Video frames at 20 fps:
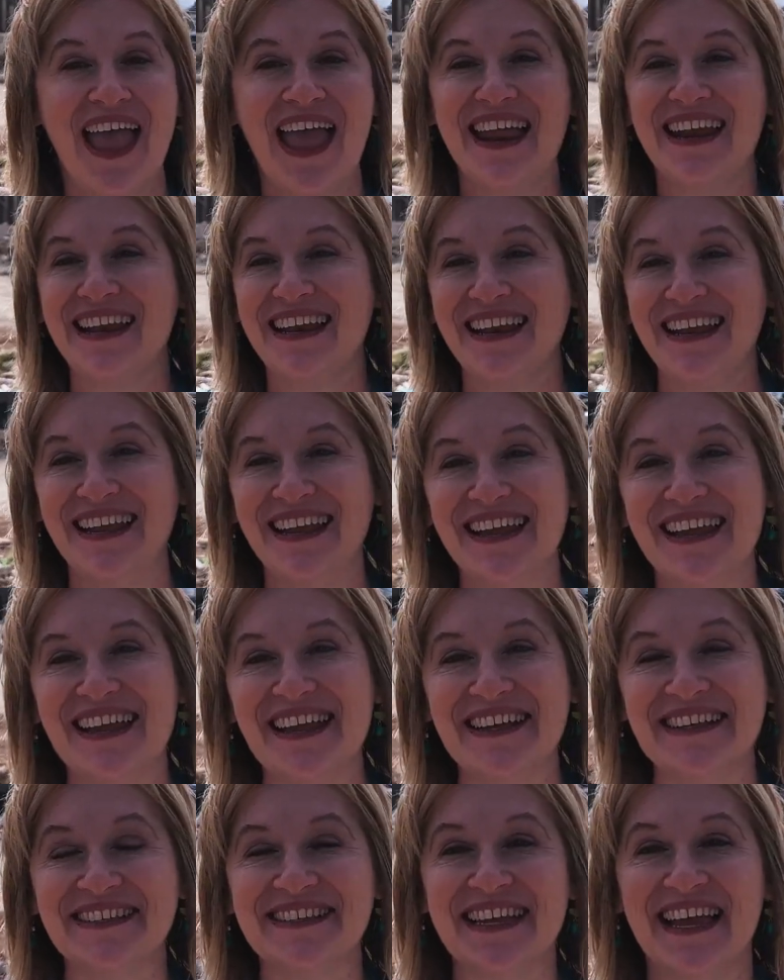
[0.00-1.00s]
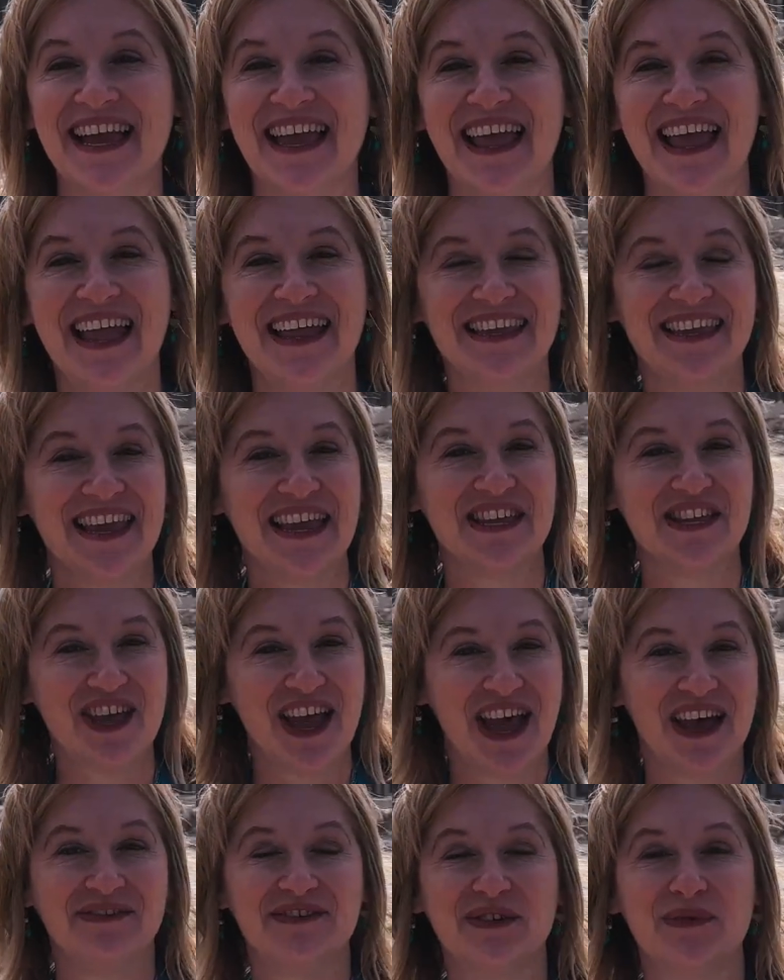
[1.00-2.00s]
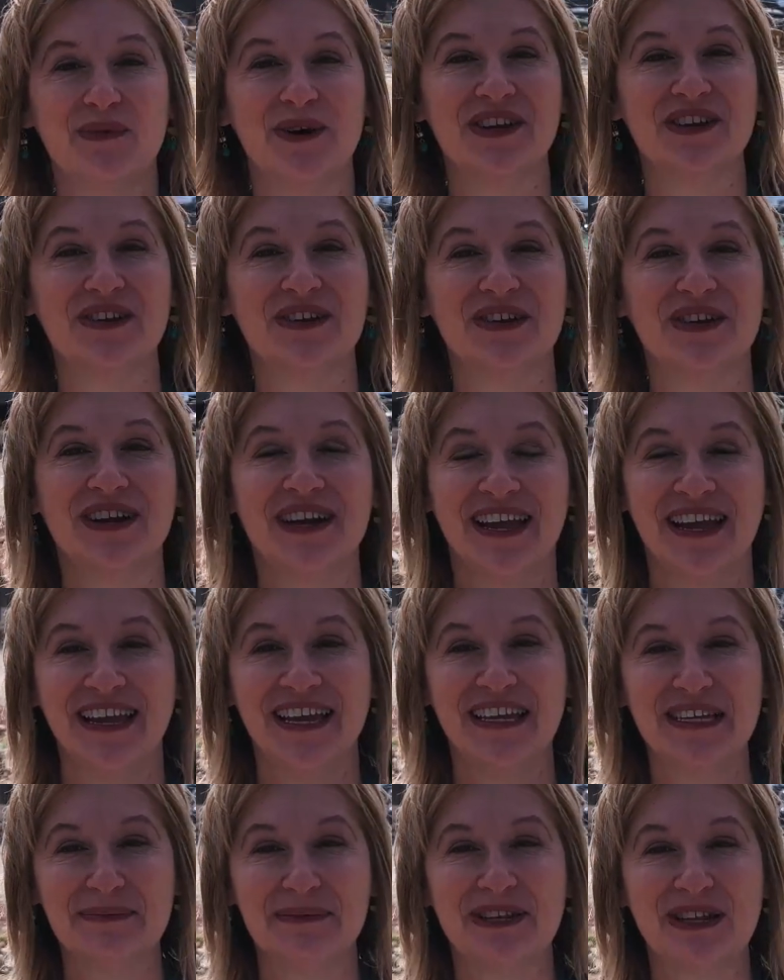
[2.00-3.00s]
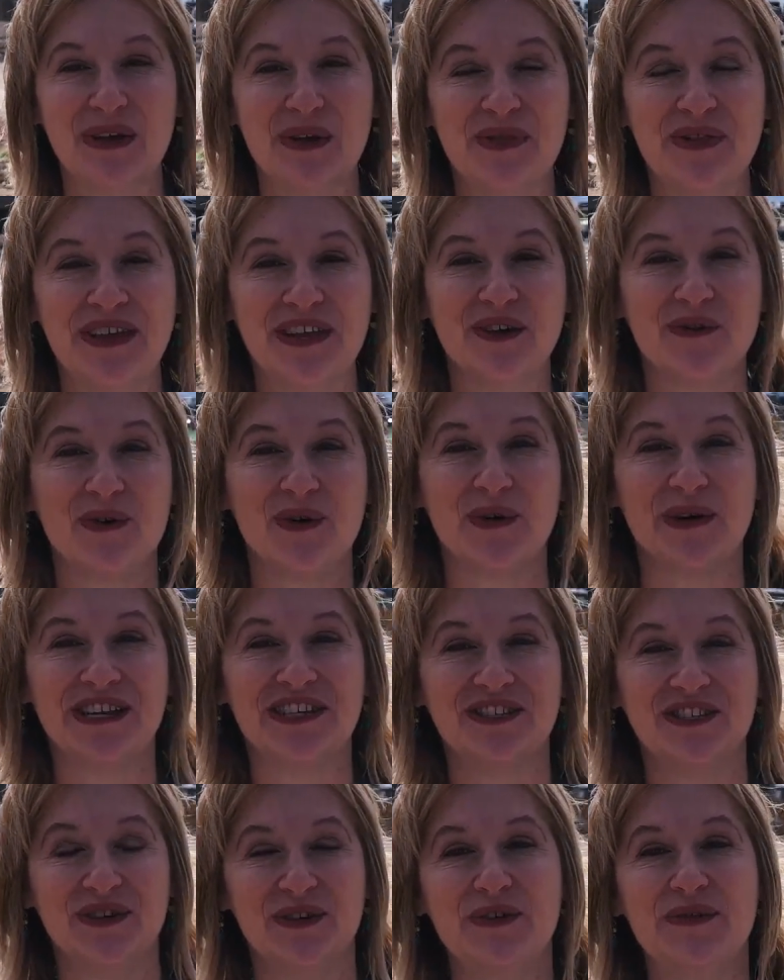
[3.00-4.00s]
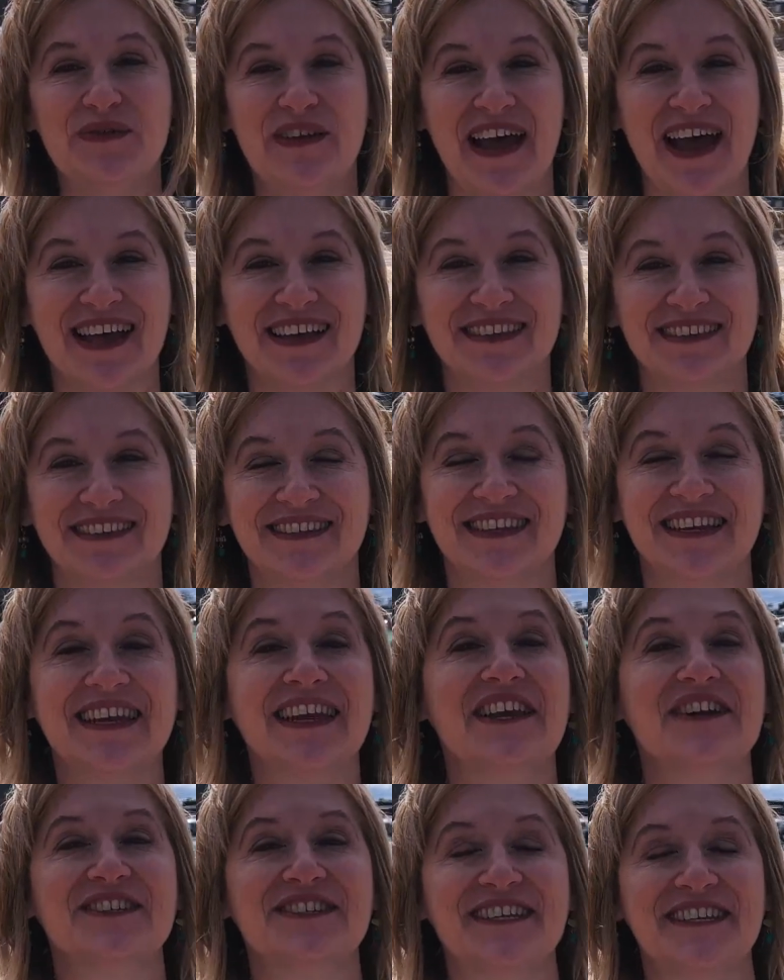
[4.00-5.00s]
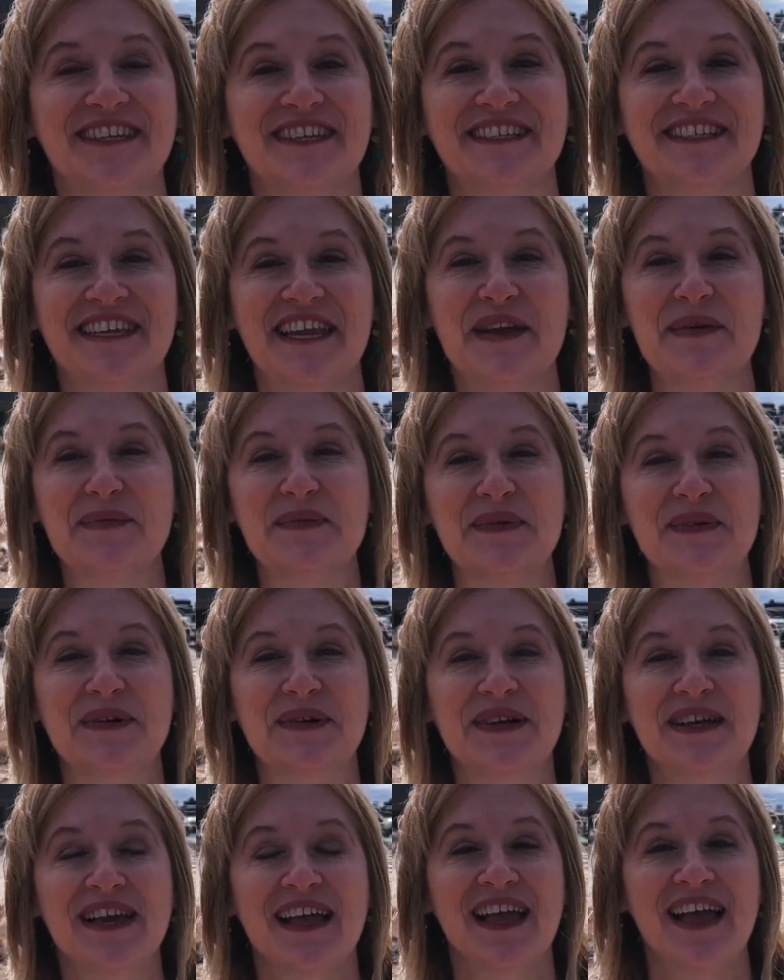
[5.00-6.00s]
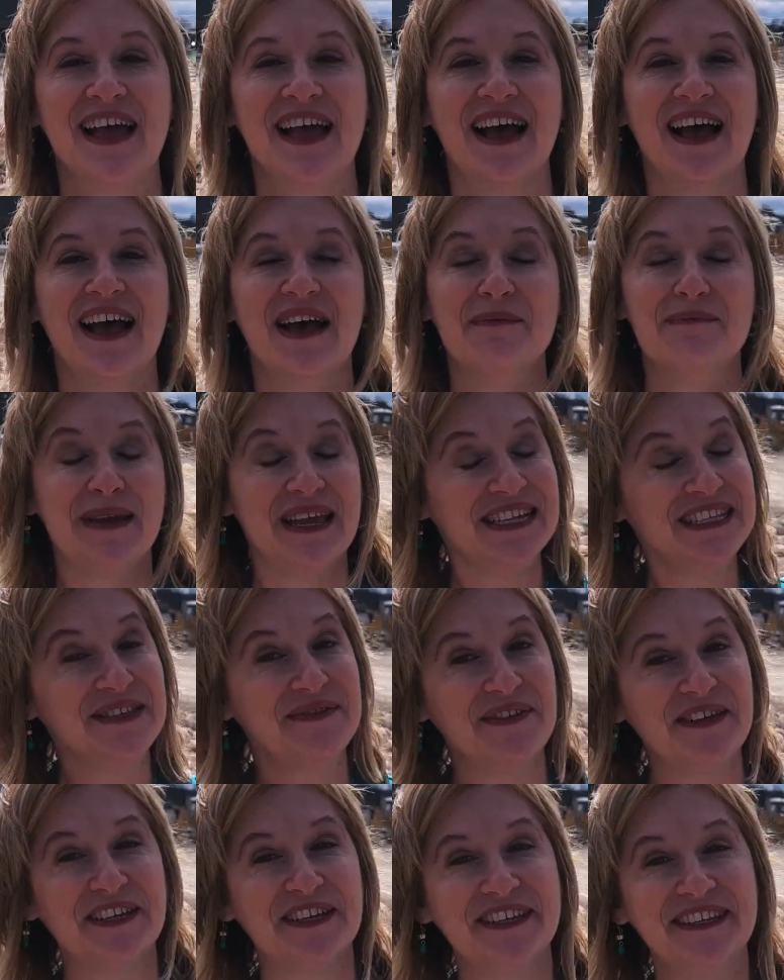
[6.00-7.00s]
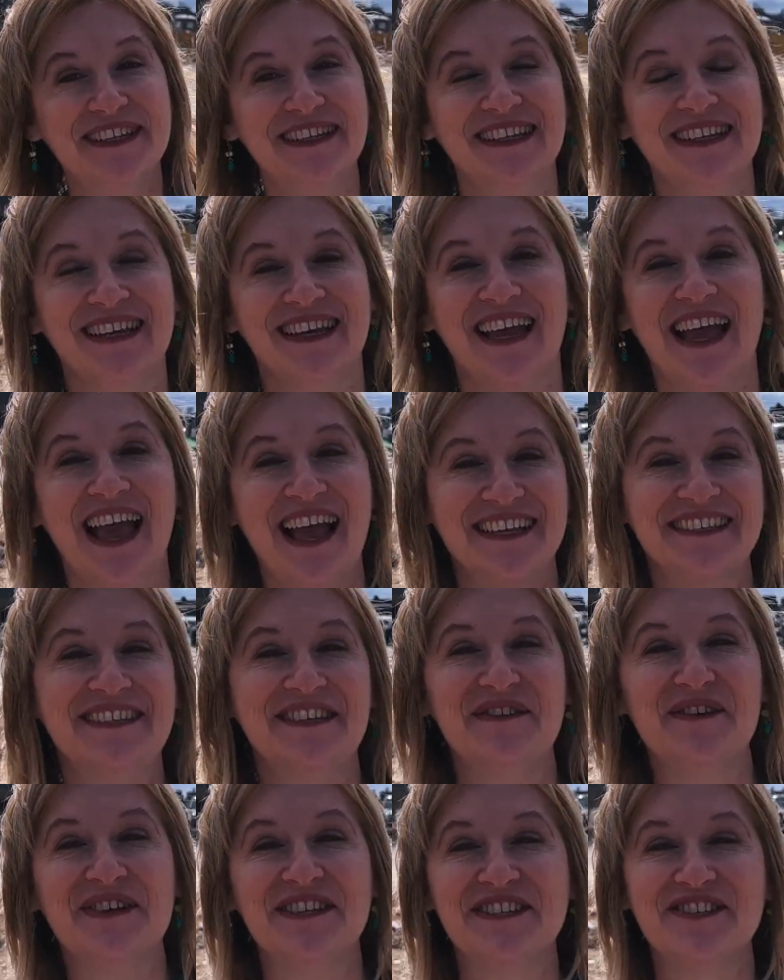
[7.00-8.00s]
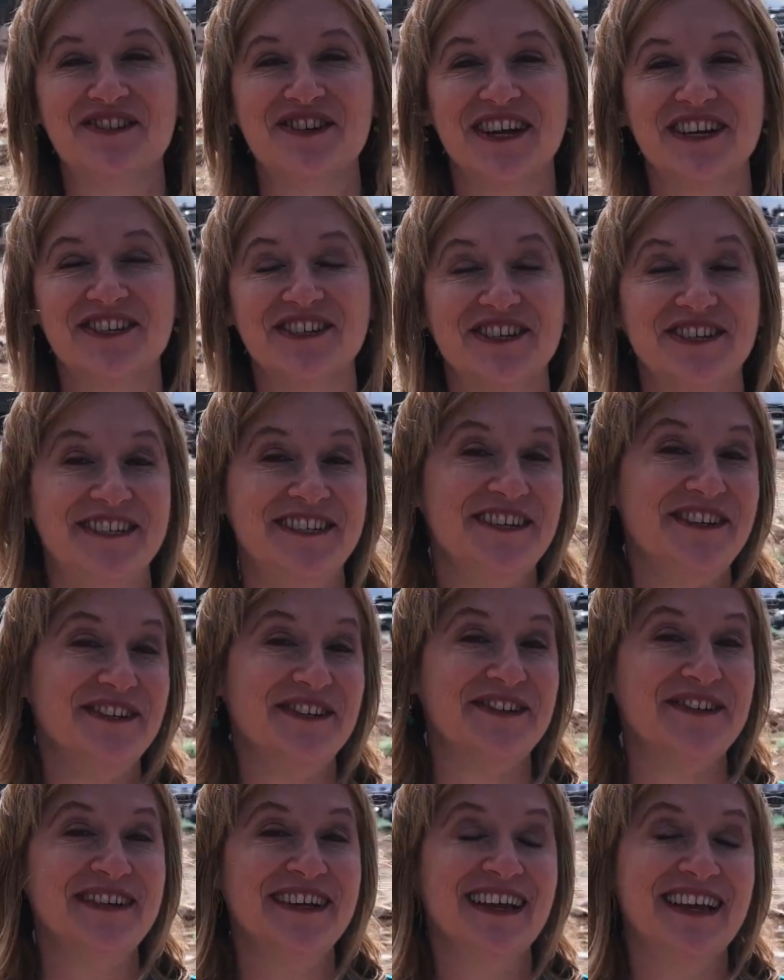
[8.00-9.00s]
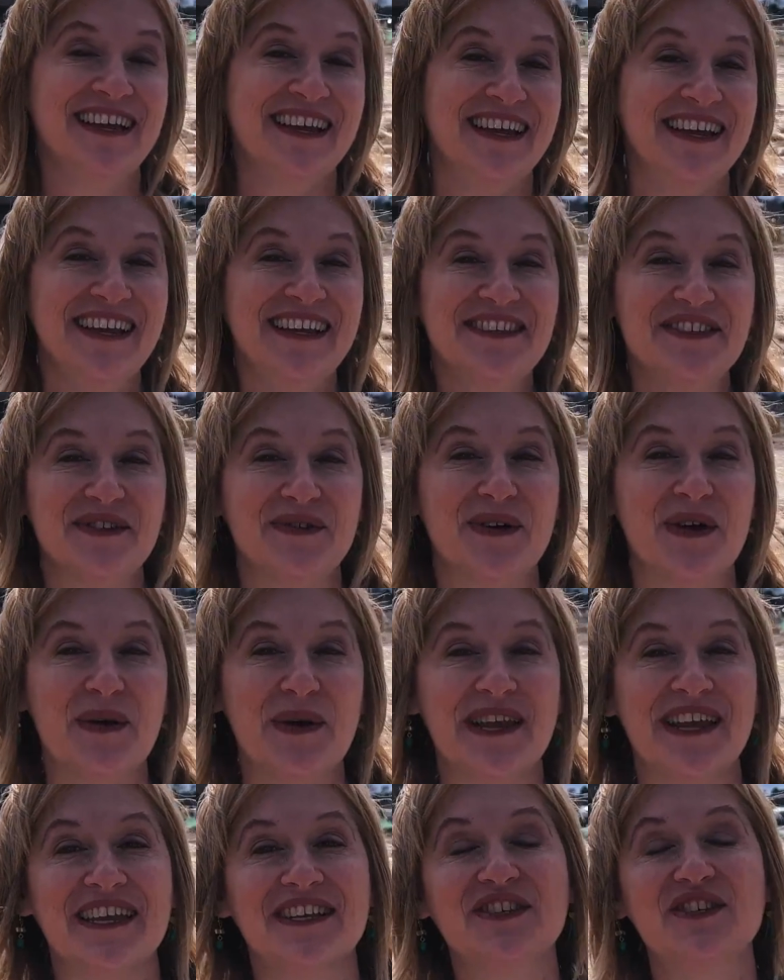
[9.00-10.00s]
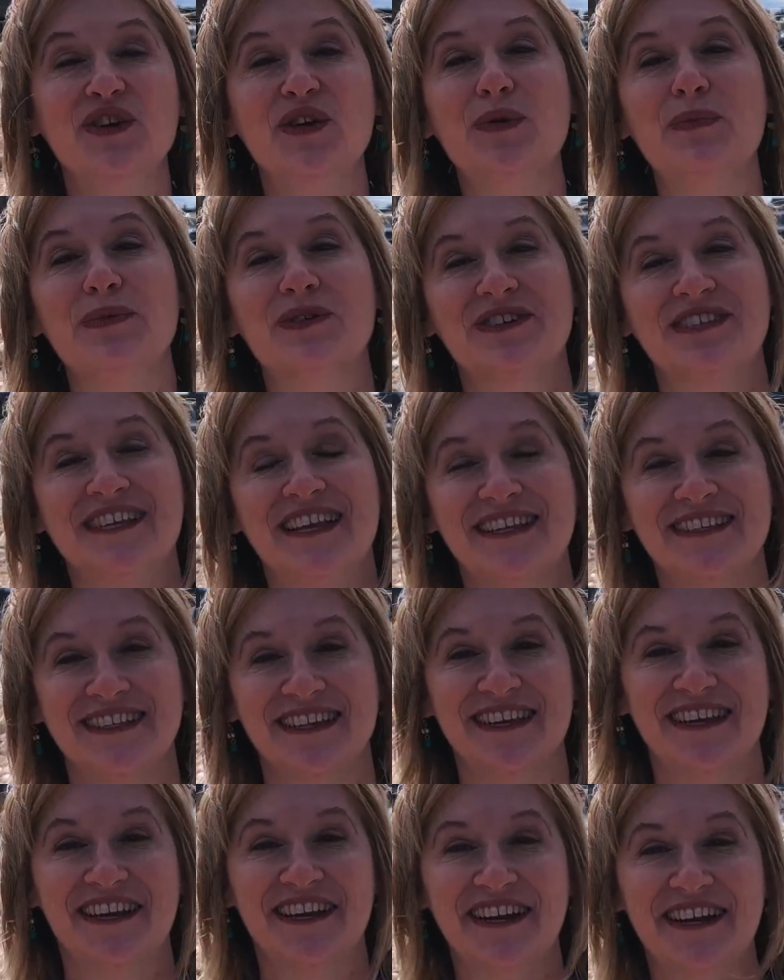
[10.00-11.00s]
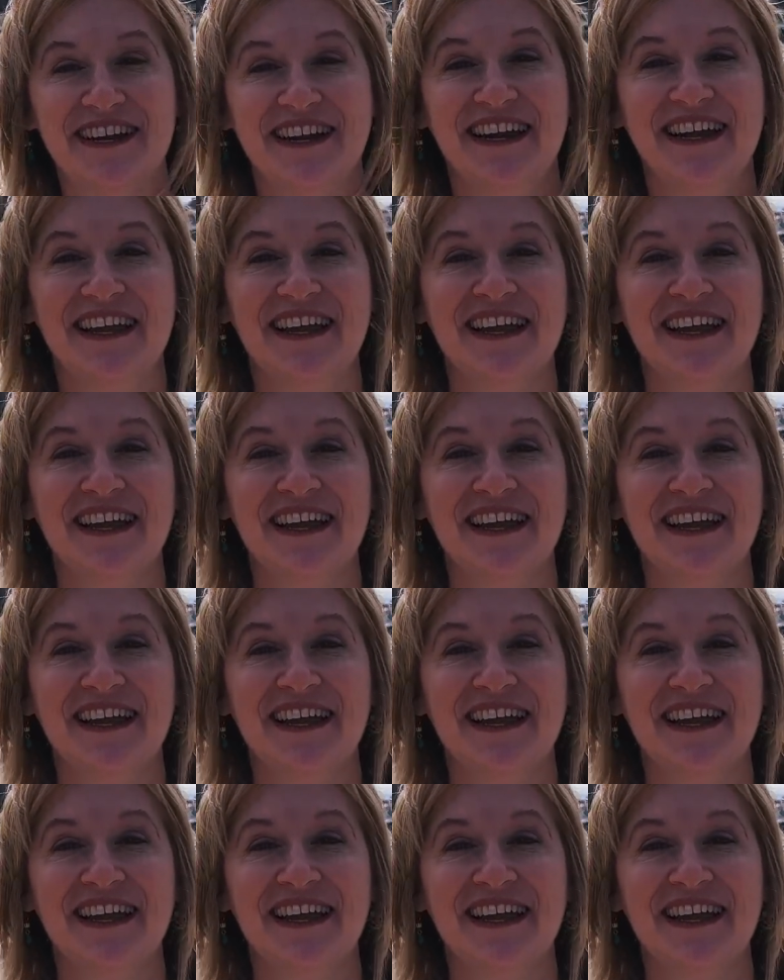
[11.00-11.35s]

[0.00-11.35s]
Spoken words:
and it is, and yet you have to wonder, is Midlothian growing too fast? And here's an example. Mansfield has new construction too. It's growing at 2% a year.